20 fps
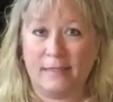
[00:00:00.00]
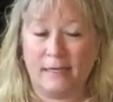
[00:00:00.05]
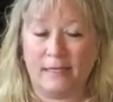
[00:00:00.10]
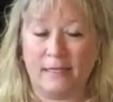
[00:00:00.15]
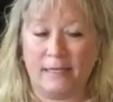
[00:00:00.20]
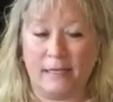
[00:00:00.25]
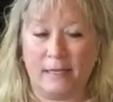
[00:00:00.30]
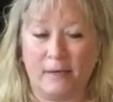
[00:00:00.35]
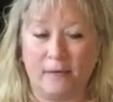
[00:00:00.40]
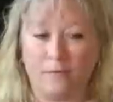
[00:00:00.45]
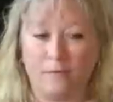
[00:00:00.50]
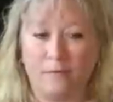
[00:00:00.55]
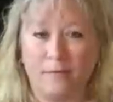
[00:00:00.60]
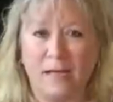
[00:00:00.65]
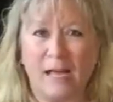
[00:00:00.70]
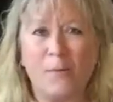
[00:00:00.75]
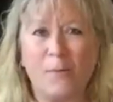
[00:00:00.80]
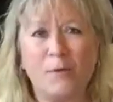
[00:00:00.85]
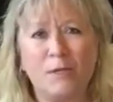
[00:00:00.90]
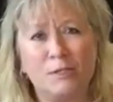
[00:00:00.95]
And they go,
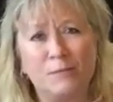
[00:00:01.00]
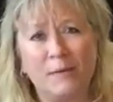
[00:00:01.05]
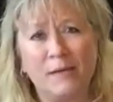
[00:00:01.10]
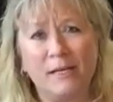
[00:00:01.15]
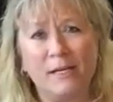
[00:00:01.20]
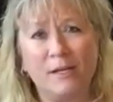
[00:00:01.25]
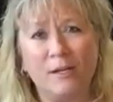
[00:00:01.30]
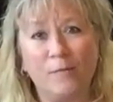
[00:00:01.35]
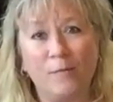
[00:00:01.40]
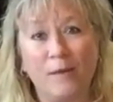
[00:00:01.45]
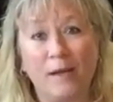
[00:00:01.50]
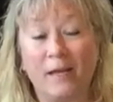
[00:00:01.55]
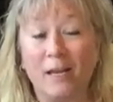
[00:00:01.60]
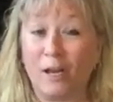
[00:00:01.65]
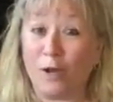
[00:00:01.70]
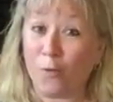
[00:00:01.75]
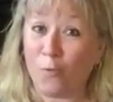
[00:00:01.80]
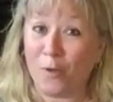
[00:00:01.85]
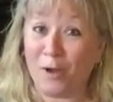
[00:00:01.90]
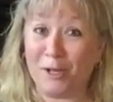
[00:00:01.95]
how much money can you make? And
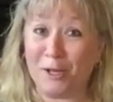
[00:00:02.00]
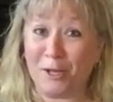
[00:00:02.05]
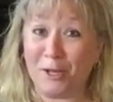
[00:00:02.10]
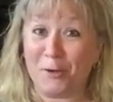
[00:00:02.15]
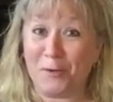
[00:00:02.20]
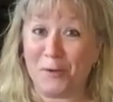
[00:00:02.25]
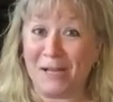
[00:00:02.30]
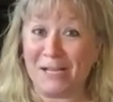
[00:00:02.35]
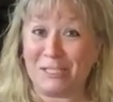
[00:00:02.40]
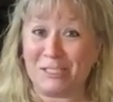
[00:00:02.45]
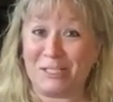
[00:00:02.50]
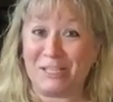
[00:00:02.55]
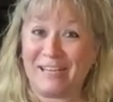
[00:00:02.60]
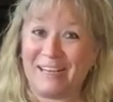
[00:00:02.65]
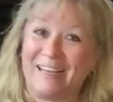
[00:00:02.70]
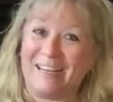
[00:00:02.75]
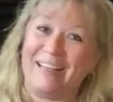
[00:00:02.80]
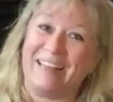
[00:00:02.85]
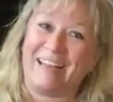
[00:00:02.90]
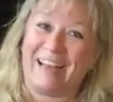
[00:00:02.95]
I go, what a good
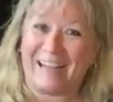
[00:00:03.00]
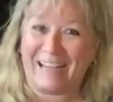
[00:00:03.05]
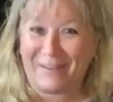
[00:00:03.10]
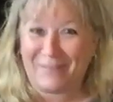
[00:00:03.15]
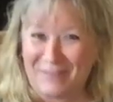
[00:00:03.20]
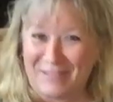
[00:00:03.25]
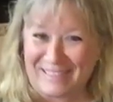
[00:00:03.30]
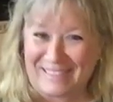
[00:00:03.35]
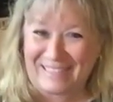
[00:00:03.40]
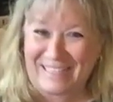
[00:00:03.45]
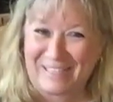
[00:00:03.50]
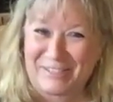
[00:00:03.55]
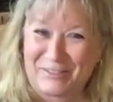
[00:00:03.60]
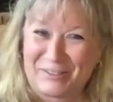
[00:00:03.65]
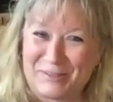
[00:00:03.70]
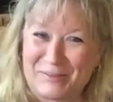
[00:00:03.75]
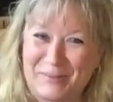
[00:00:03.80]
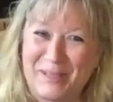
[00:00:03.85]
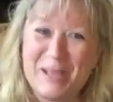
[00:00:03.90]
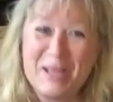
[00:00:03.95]
question. And then I give them a set
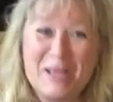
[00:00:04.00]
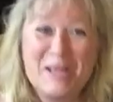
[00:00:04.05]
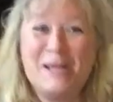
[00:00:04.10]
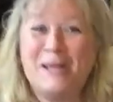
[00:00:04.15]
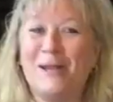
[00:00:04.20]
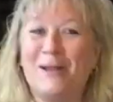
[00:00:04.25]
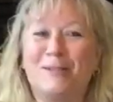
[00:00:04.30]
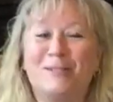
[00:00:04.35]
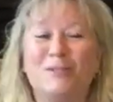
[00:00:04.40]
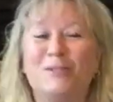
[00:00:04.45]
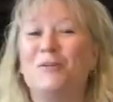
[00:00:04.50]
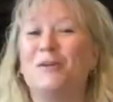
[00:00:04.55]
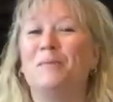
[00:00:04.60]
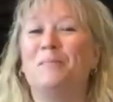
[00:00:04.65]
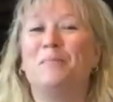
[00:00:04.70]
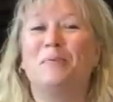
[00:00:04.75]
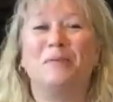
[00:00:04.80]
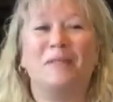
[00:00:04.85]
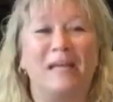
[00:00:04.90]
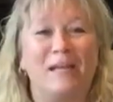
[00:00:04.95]
You know, so you
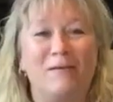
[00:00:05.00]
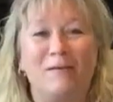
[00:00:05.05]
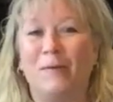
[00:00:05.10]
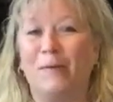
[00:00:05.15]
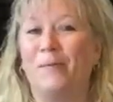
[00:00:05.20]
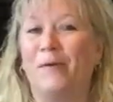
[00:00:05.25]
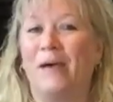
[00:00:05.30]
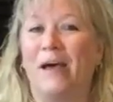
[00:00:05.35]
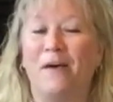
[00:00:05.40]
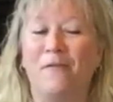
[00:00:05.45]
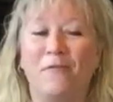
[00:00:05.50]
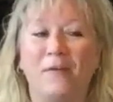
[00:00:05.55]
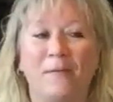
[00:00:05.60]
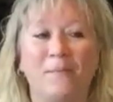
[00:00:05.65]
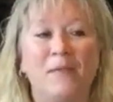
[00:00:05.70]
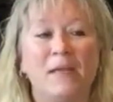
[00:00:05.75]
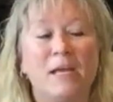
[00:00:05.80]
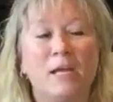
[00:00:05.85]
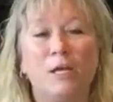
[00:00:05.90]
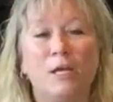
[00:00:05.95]
can play with people, have
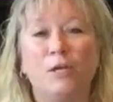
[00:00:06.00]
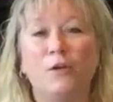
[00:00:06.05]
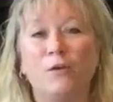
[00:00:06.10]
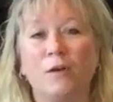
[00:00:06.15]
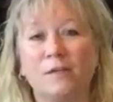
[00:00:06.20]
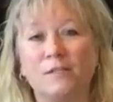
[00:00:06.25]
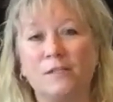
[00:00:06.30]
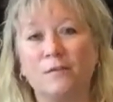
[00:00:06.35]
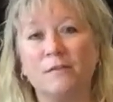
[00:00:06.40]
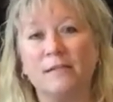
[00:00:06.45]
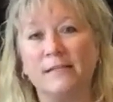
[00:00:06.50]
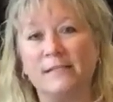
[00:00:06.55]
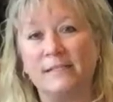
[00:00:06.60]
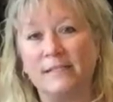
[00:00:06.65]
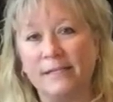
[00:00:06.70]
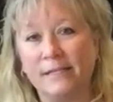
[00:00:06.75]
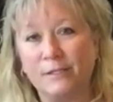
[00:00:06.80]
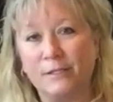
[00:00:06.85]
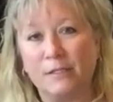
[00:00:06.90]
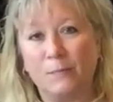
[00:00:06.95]
fun. You're also
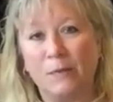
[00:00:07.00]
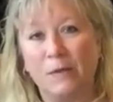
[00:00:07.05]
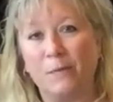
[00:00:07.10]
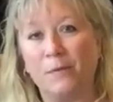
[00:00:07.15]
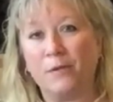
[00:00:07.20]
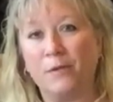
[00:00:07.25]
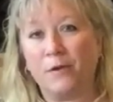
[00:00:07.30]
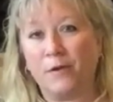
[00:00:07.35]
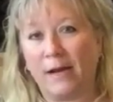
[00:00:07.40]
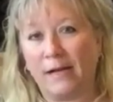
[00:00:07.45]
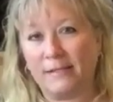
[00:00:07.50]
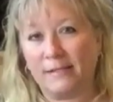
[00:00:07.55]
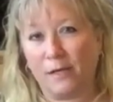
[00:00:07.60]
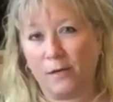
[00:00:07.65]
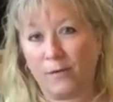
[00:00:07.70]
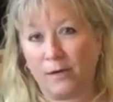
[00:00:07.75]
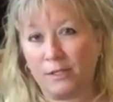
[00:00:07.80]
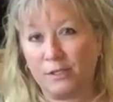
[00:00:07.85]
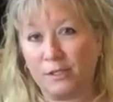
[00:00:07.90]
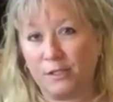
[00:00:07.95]
listening to the people that are
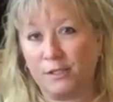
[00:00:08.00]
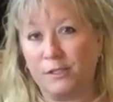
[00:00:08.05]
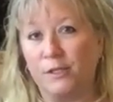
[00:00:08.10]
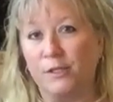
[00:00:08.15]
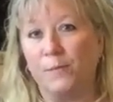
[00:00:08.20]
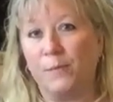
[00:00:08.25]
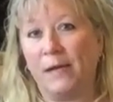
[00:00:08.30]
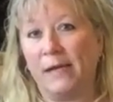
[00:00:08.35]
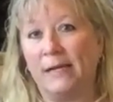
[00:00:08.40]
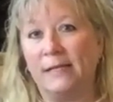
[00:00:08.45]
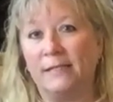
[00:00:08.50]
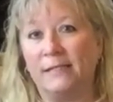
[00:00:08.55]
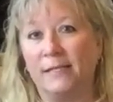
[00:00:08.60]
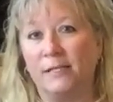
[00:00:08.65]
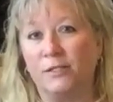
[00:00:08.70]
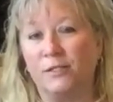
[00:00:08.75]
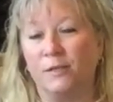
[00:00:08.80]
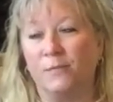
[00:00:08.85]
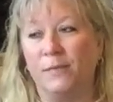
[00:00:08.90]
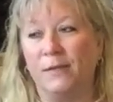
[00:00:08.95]
asking questions and you're paying
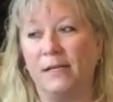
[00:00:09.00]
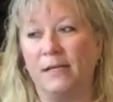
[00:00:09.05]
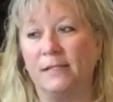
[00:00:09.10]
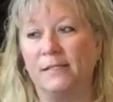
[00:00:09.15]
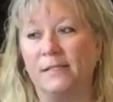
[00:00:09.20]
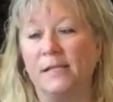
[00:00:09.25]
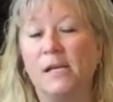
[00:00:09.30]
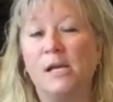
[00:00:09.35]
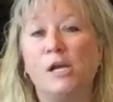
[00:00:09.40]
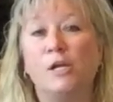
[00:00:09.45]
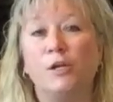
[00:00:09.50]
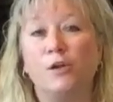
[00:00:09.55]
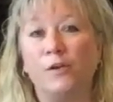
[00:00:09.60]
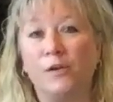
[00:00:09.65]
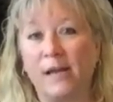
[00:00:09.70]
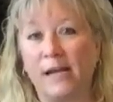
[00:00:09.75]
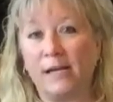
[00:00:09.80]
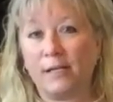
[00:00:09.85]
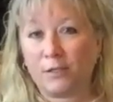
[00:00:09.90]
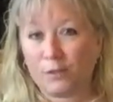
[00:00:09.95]
attention because
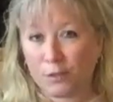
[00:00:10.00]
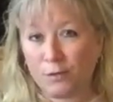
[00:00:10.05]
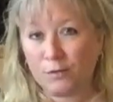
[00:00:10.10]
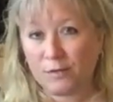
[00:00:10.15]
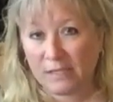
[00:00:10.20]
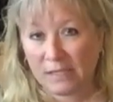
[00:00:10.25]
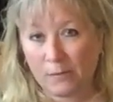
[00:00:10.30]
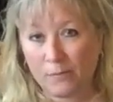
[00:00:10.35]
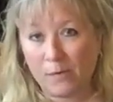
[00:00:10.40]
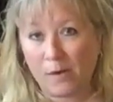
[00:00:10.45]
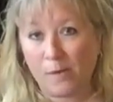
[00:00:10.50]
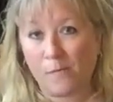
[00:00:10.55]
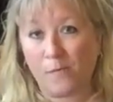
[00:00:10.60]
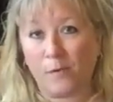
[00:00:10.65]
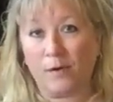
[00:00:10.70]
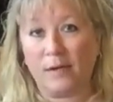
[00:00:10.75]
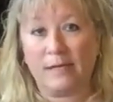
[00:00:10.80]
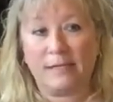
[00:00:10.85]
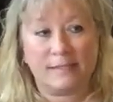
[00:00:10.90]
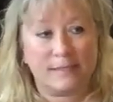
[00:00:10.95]
your next new team
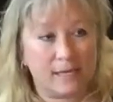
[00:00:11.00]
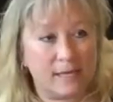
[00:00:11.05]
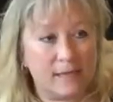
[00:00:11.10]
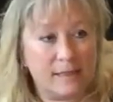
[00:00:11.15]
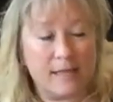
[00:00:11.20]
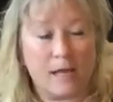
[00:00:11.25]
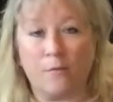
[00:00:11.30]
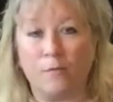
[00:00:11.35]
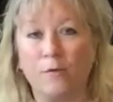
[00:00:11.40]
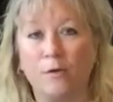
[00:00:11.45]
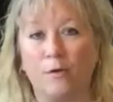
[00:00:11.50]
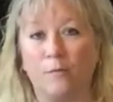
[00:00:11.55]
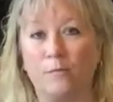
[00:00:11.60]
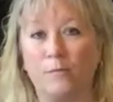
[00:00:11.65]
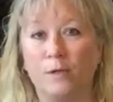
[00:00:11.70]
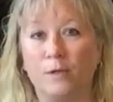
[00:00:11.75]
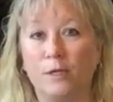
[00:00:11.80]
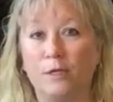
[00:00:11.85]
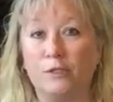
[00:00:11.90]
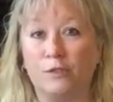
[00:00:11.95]
member is in that room.
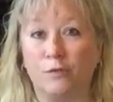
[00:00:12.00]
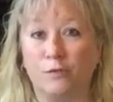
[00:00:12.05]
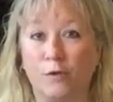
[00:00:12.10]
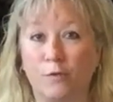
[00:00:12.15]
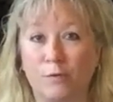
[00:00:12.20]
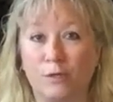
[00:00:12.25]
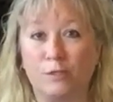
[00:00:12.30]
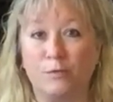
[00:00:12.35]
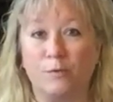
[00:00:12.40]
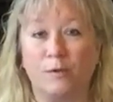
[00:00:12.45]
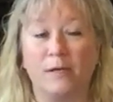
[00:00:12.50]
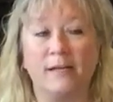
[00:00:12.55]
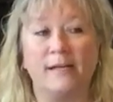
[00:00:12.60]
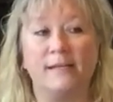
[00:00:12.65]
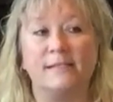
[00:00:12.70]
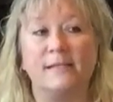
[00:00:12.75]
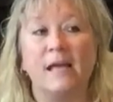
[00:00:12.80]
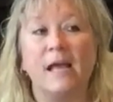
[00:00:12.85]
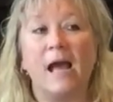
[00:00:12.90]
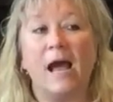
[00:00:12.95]
You just don't know which one it
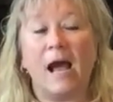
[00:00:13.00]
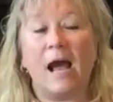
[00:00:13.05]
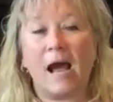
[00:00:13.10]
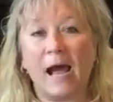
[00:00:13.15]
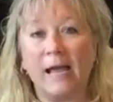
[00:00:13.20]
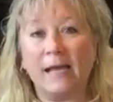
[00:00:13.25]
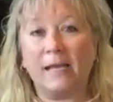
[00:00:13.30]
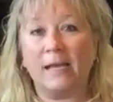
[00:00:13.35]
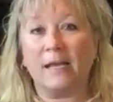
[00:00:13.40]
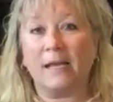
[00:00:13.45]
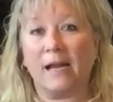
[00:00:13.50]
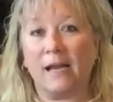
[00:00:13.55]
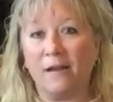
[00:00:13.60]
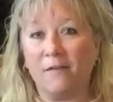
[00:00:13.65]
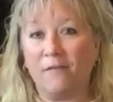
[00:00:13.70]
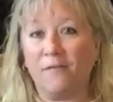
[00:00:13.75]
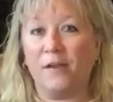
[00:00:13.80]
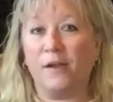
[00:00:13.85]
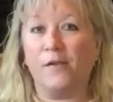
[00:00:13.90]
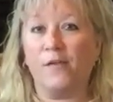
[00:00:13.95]
is. I can kind
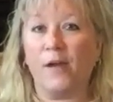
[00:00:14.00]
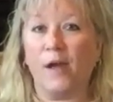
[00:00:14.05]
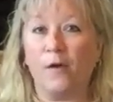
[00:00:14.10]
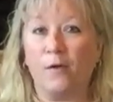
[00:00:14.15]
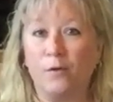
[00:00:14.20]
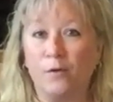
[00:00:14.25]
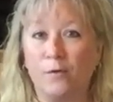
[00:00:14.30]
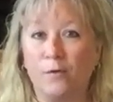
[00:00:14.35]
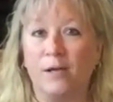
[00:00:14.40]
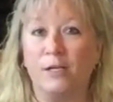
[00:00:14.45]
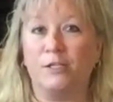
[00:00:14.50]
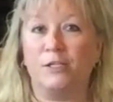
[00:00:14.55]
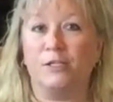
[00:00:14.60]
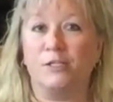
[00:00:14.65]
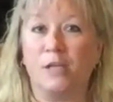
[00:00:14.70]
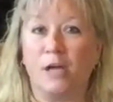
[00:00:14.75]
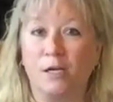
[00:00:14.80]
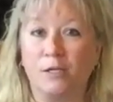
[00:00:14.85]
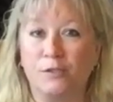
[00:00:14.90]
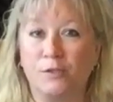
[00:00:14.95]
of figure out who I
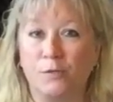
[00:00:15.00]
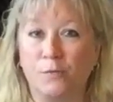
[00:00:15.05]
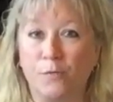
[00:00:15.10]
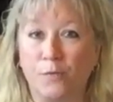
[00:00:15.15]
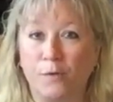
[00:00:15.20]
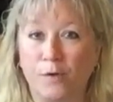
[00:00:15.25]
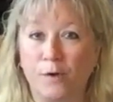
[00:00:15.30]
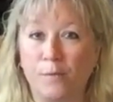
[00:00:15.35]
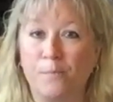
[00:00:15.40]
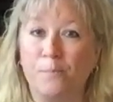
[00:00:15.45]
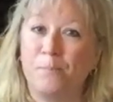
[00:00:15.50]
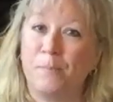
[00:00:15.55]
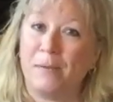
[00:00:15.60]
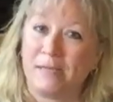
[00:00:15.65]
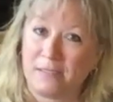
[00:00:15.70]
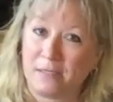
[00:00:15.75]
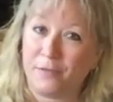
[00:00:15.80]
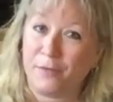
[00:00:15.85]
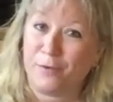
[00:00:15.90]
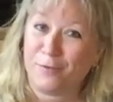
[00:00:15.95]
should talk to more
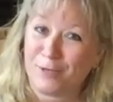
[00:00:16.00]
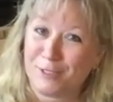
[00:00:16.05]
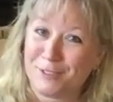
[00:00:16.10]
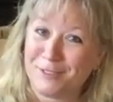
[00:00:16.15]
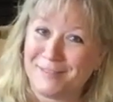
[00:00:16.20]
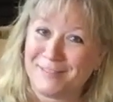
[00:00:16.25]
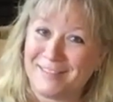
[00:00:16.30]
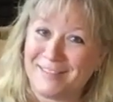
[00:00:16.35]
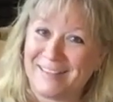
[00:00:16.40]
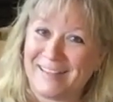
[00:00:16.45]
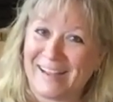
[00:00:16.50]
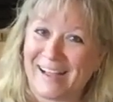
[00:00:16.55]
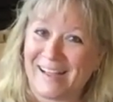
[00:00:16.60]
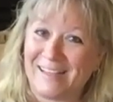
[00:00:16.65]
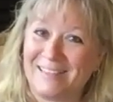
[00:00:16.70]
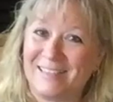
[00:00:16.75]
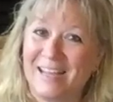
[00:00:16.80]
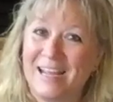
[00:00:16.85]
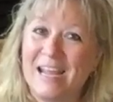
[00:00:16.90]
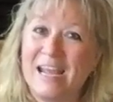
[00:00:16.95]
based on the questions that they
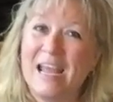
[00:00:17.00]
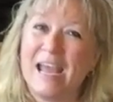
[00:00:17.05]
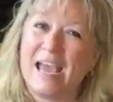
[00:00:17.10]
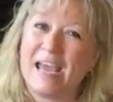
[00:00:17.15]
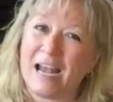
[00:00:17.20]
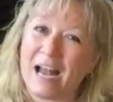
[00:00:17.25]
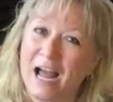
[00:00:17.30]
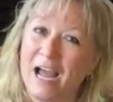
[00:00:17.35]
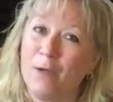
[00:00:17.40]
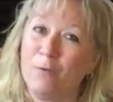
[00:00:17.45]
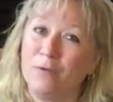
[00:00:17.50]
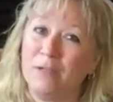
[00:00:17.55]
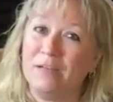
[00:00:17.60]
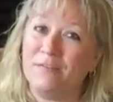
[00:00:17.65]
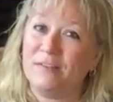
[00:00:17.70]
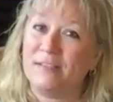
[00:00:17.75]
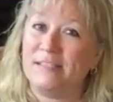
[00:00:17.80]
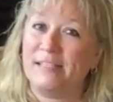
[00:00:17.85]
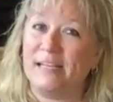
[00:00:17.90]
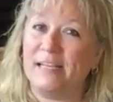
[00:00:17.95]
ask. And I will
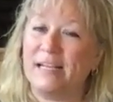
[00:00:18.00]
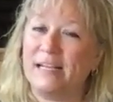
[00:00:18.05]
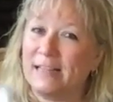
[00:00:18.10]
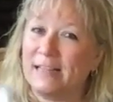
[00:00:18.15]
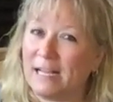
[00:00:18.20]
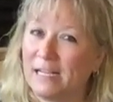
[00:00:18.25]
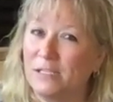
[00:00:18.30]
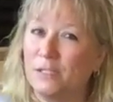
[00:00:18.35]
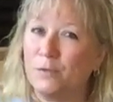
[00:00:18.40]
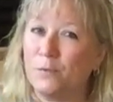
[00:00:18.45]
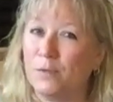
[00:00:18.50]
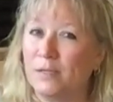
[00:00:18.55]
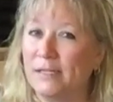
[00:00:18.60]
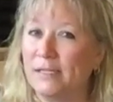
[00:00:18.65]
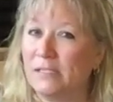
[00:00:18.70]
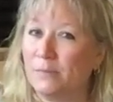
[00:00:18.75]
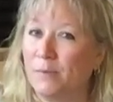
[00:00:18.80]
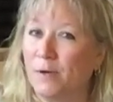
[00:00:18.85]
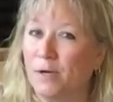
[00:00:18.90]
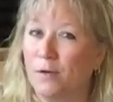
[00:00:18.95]
even say, like, that's a
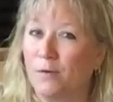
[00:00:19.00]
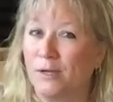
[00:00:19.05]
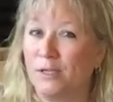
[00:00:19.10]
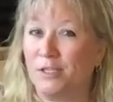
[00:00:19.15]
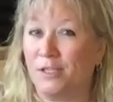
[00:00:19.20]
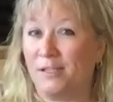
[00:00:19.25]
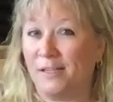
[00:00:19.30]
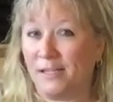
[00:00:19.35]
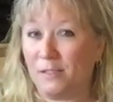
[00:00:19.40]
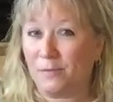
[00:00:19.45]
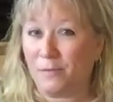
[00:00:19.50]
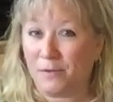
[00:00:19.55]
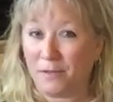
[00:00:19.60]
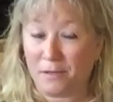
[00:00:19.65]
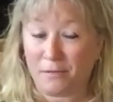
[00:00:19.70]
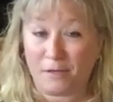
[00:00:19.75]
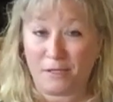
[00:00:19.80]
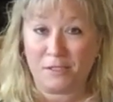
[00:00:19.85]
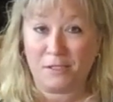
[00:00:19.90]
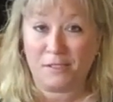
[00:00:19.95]
really smart question. That's one of
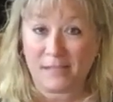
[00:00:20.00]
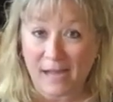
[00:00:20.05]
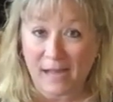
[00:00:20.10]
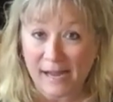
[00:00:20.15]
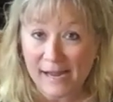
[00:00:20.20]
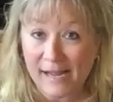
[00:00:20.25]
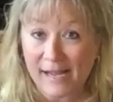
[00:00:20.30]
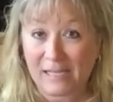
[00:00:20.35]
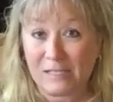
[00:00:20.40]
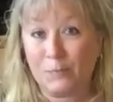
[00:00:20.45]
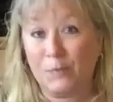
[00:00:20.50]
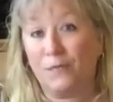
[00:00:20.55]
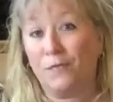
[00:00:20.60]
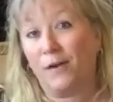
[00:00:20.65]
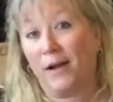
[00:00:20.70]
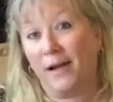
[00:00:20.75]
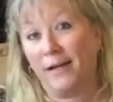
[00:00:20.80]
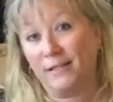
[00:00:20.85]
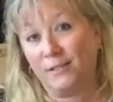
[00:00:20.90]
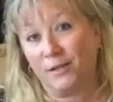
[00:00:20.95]
the questions I asked
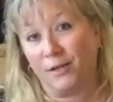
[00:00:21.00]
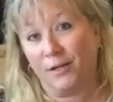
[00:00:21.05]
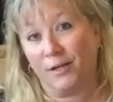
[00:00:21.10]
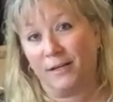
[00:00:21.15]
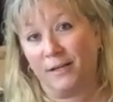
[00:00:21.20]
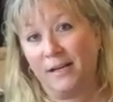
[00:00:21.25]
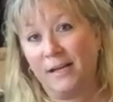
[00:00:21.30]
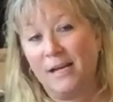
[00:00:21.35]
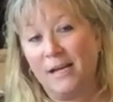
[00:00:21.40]
before I started.